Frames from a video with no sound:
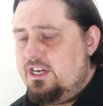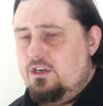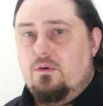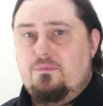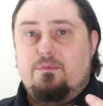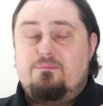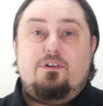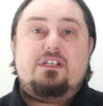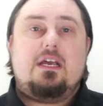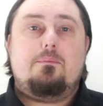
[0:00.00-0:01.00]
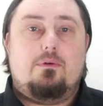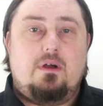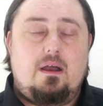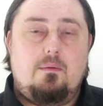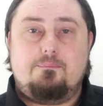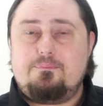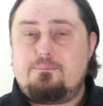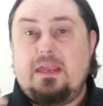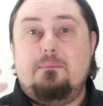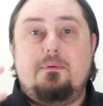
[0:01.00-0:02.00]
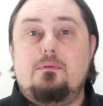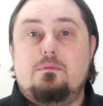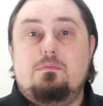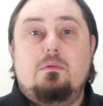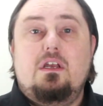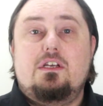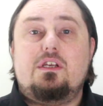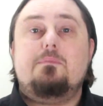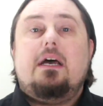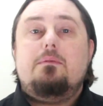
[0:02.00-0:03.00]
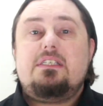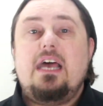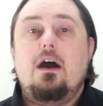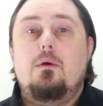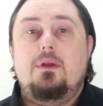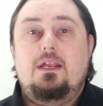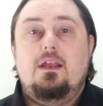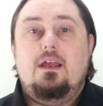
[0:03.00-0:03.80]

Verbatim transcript: You know, for example, people sometimes tell me